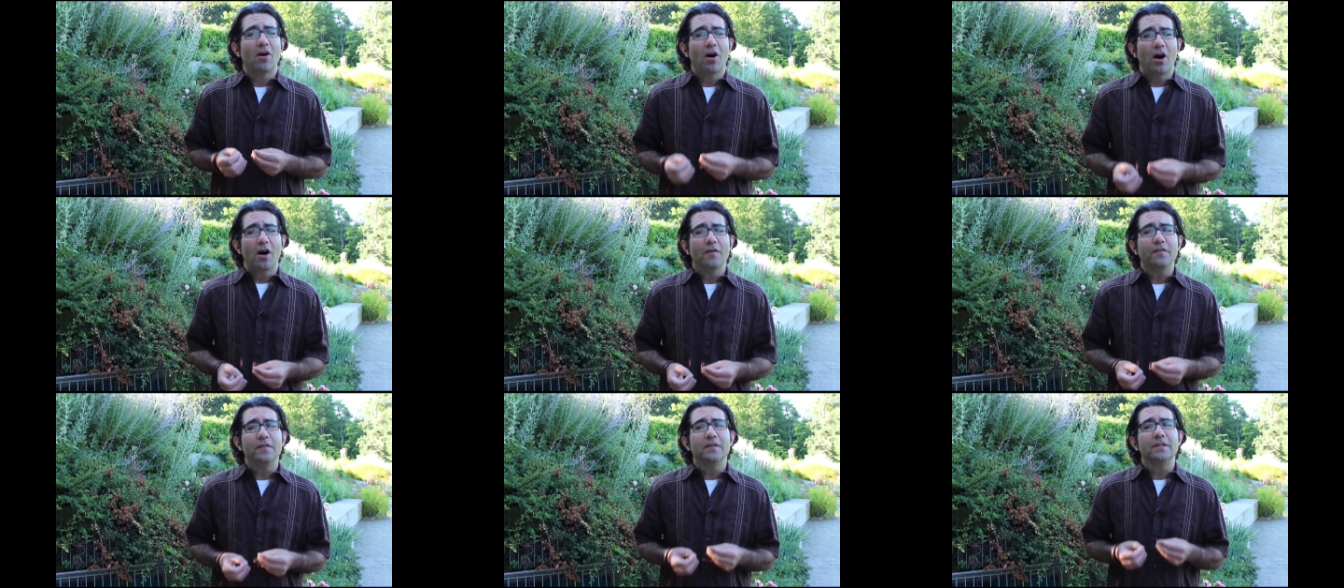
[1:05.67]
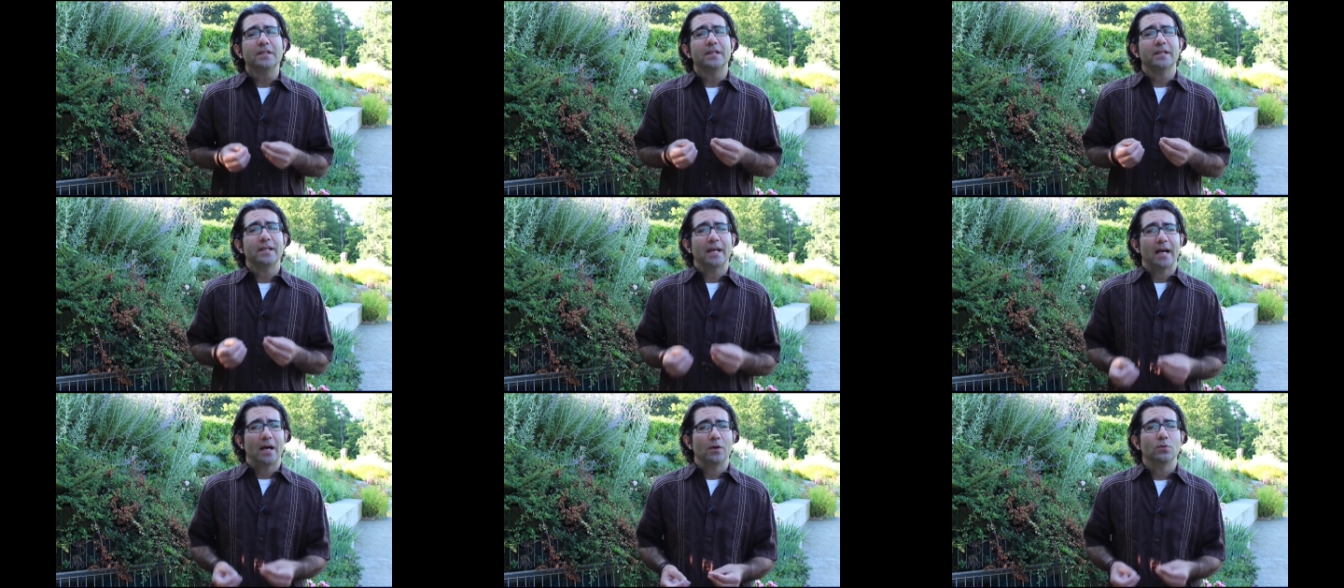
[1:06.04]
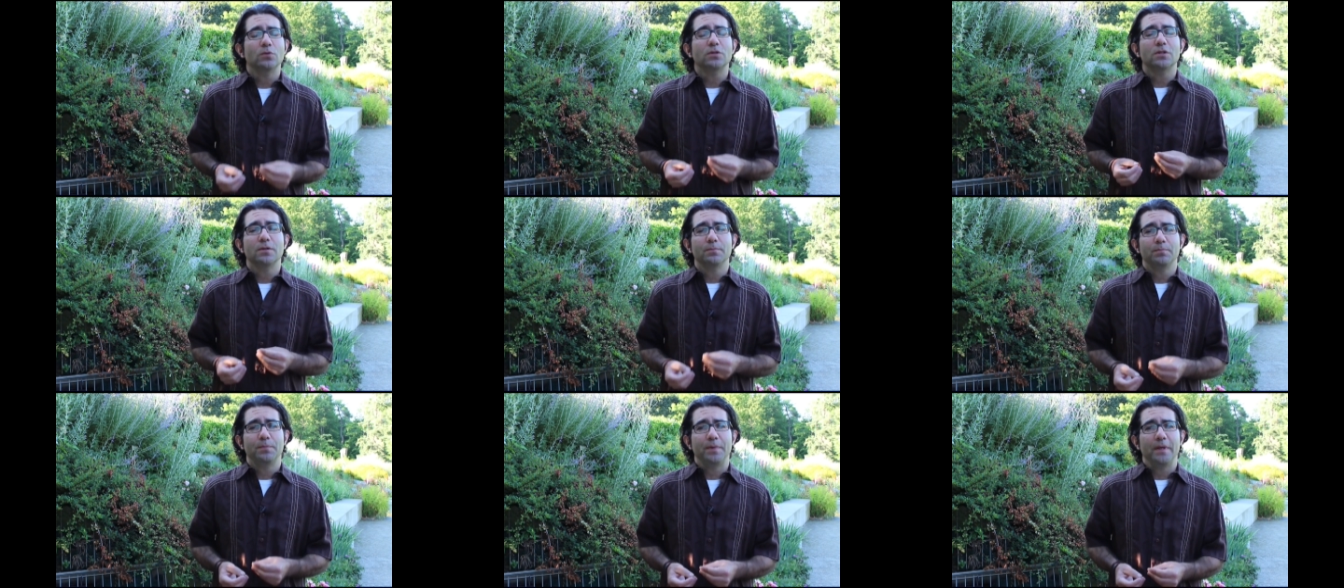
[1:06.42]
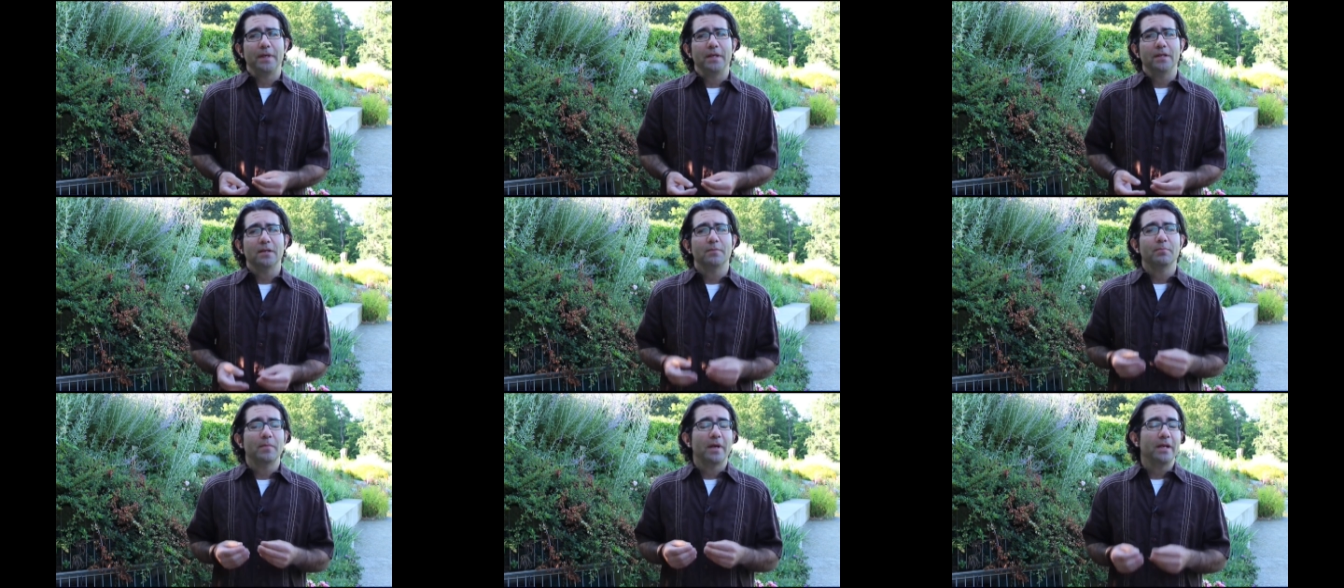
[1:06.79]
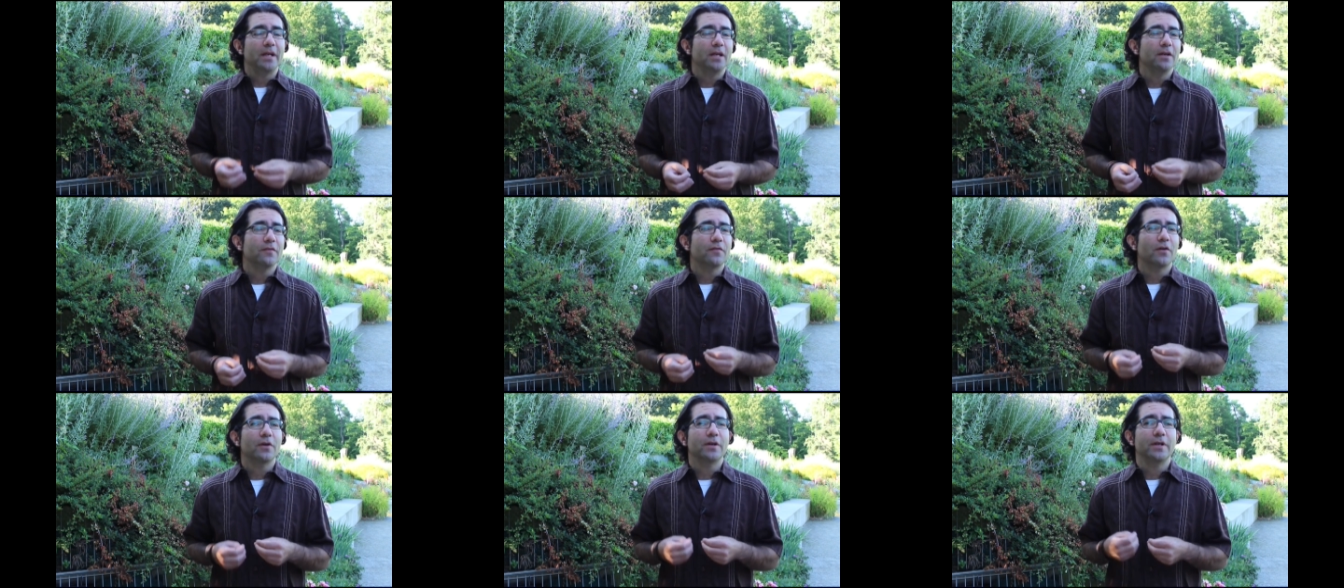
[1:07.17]
often can outcompete
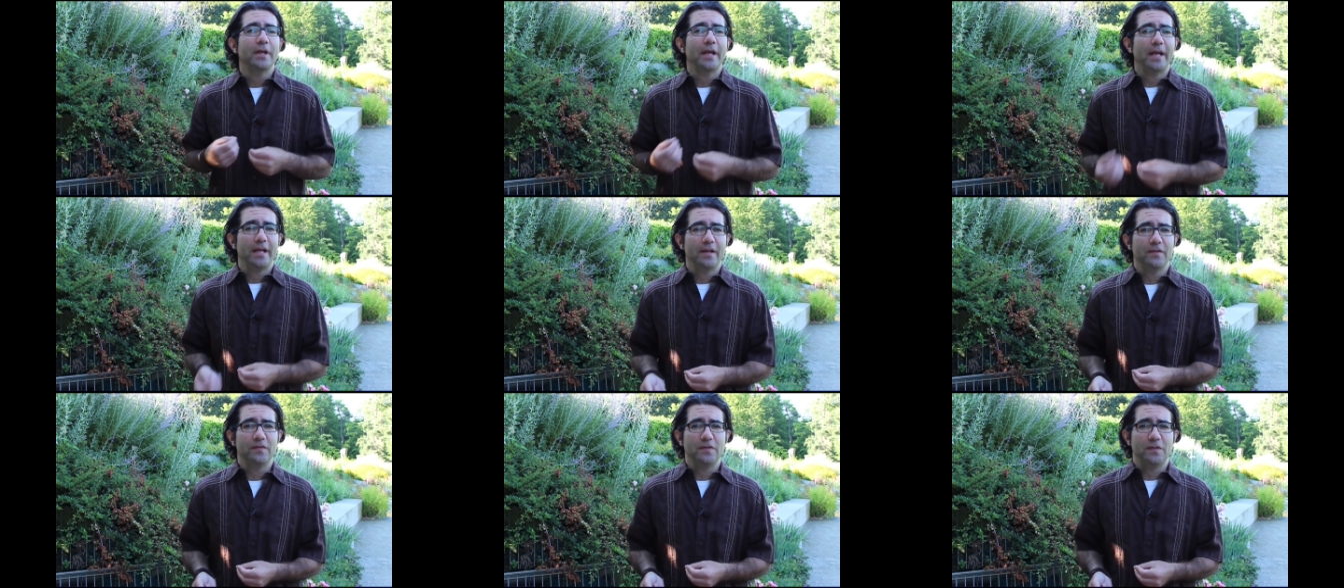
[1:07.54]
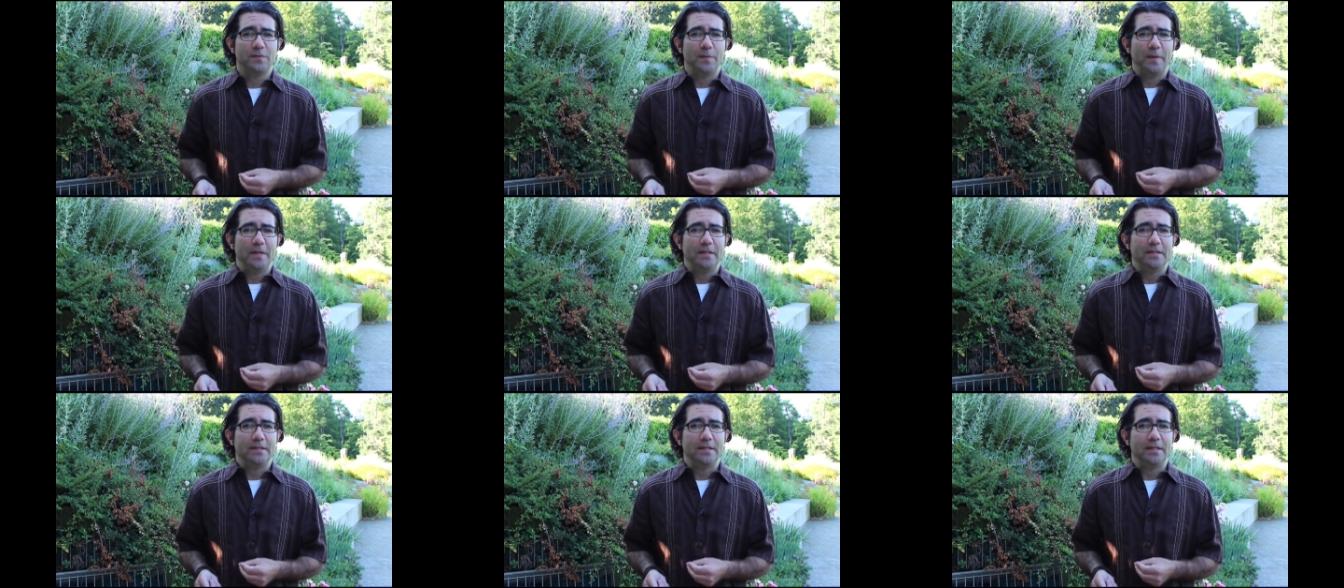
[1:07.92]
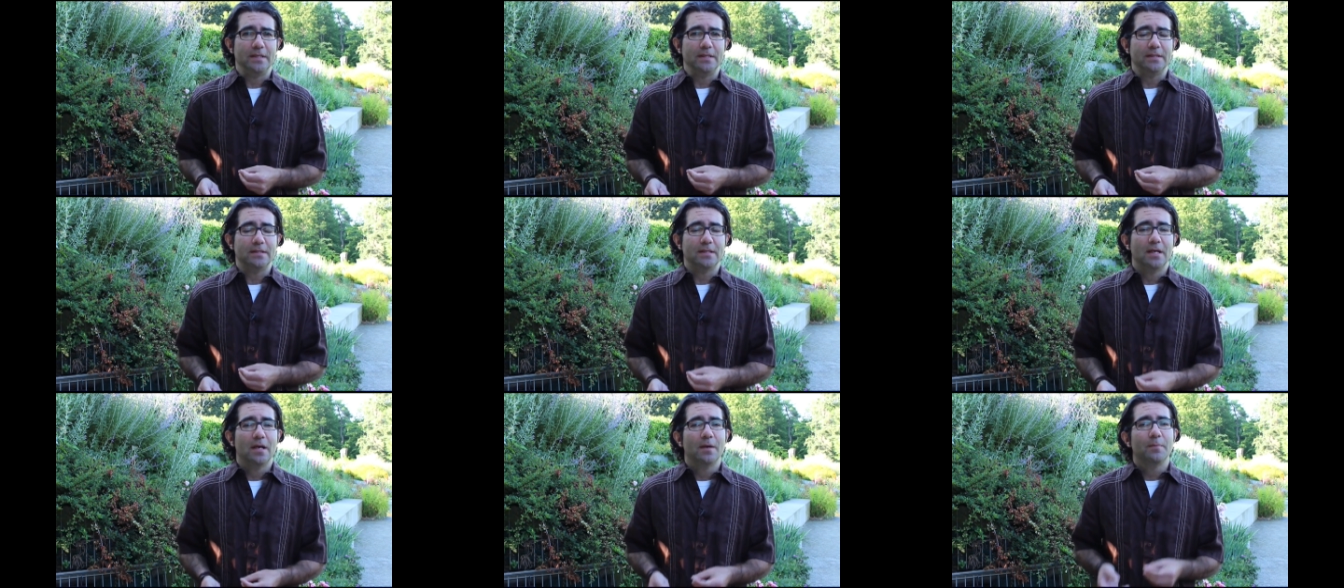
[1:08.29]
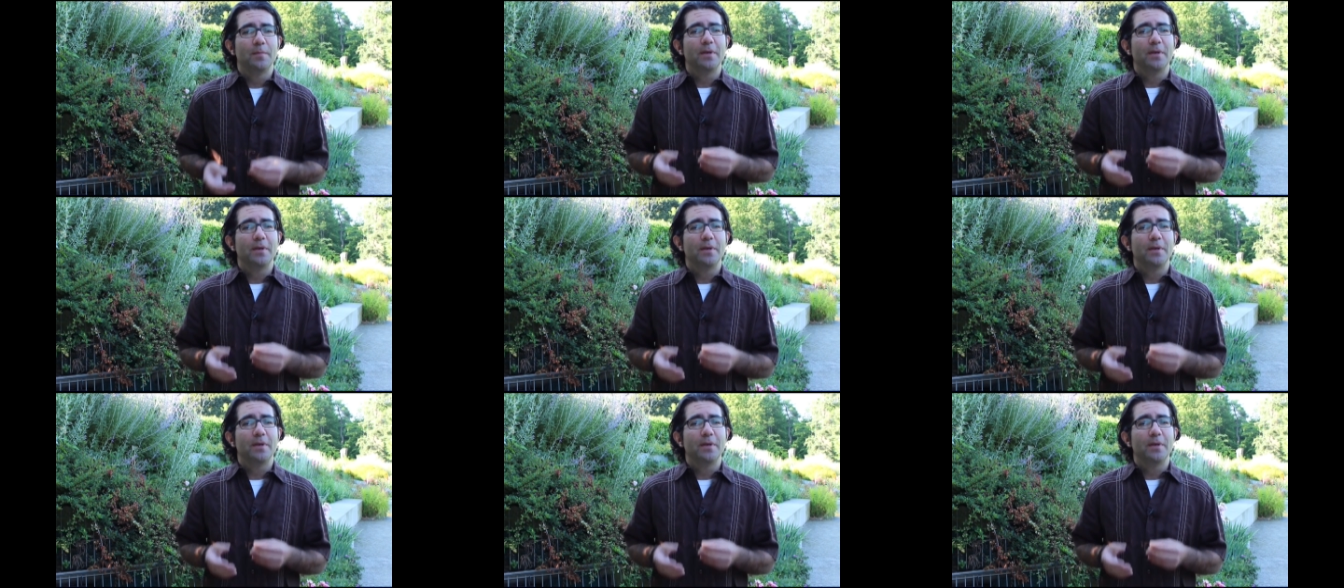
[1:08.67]
many of our native species.